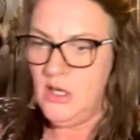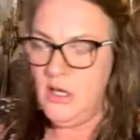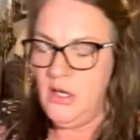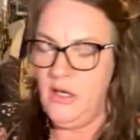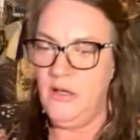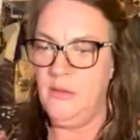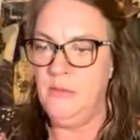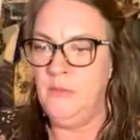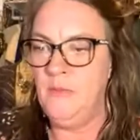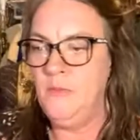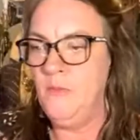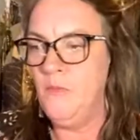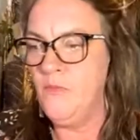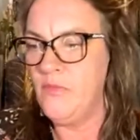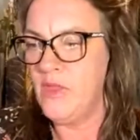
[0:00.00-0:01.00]

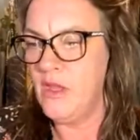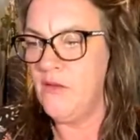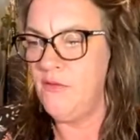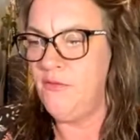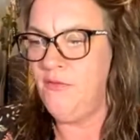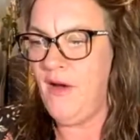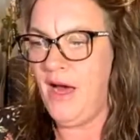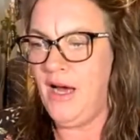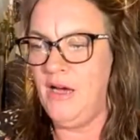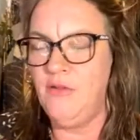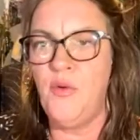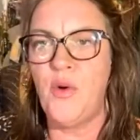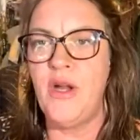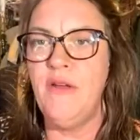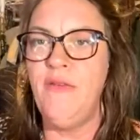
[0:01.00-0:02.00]

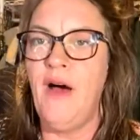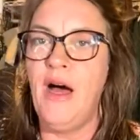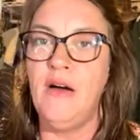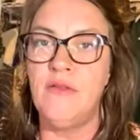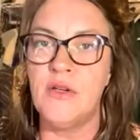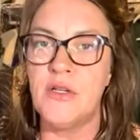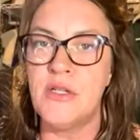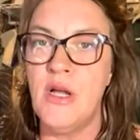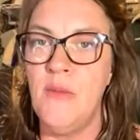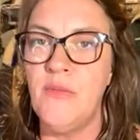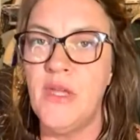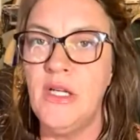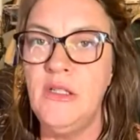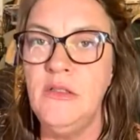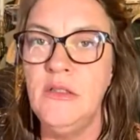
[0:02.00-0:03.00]
5:45 or
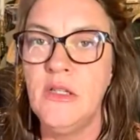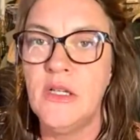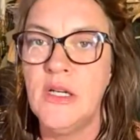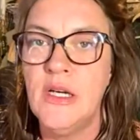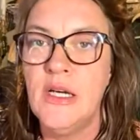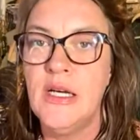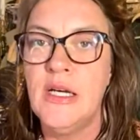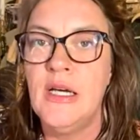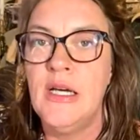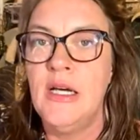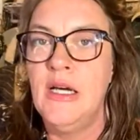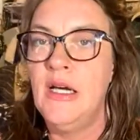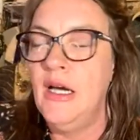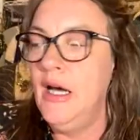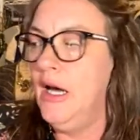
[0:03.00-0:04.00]
something.
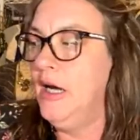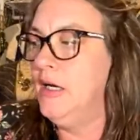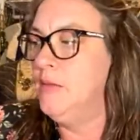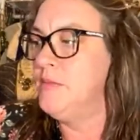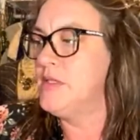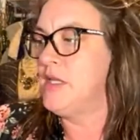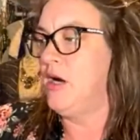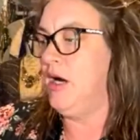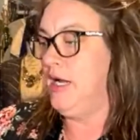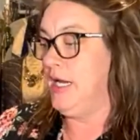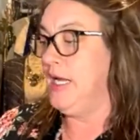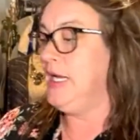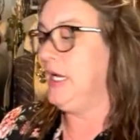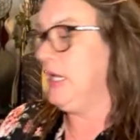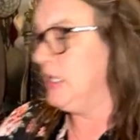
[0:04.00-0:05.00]
So I
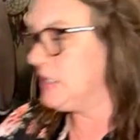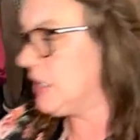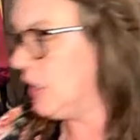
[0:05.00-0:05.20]
need to get